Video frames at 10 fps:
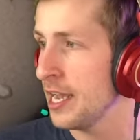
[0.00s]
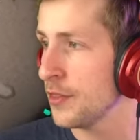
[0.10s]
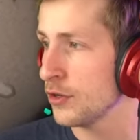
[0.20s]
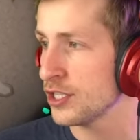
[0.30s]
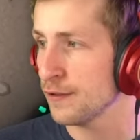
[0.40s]
and
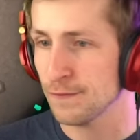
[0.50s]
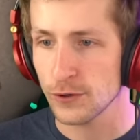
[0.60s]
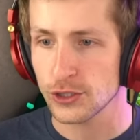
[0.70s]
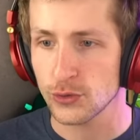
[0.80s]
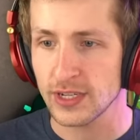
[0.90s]
those are the
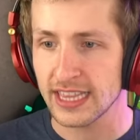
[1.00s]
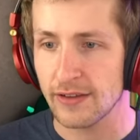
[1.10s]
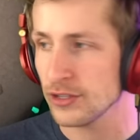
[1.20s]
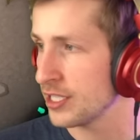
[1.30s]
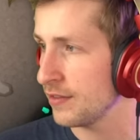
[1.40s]
first three
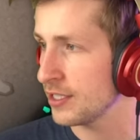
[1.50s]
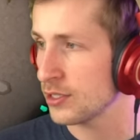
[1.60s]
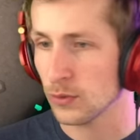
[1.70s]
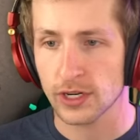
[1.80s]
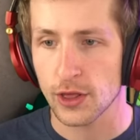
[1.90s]
levels of it.
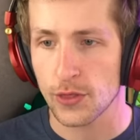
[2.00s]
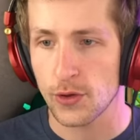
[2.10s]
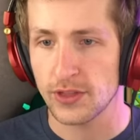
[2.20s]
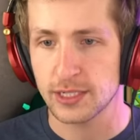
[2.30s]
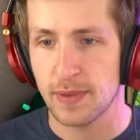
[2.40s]
So we're gonna throw
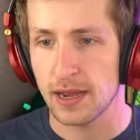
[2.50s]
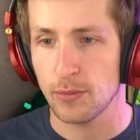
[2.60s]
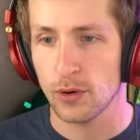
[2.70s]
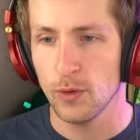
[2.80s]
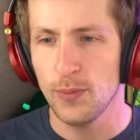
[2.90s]
this bad
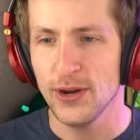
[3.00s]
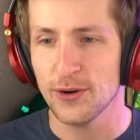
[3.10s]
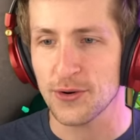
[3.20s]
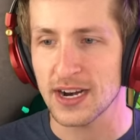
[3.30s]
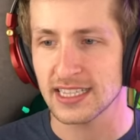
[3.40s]
boy, we'll put it
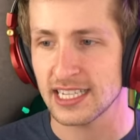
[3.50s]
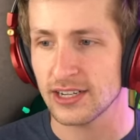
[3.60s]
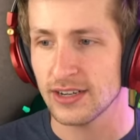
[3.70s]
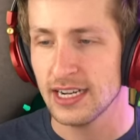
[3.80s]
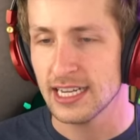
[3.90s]
right
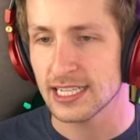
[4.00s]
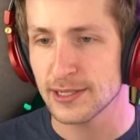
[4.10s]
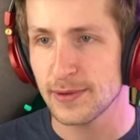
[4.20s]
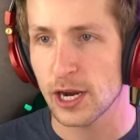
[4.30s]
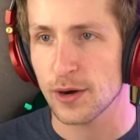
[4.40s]
there. This will
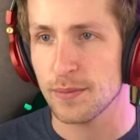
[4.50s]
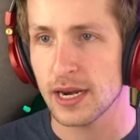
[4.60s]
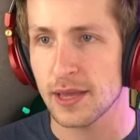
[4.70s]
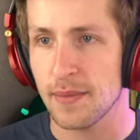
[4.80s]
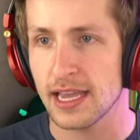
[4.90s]
be our
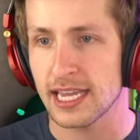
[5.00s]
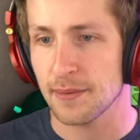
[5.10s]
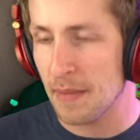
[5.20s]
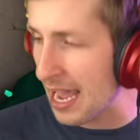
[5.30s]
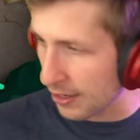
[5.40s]
money-making
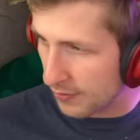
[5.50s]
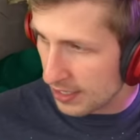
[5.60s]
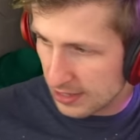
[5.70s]
man right